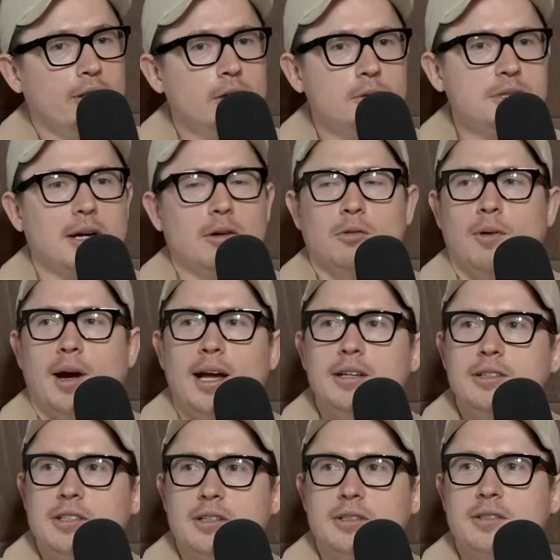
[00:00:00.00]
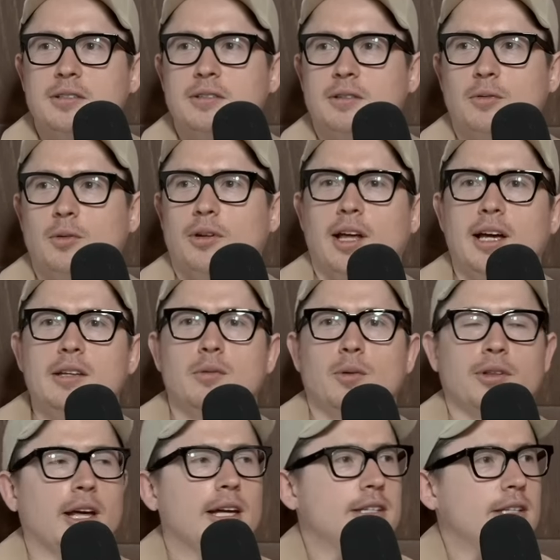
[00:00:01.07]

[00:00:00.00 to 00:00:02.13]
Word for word: think it was outrageous. Yeah. What, wild. They, what they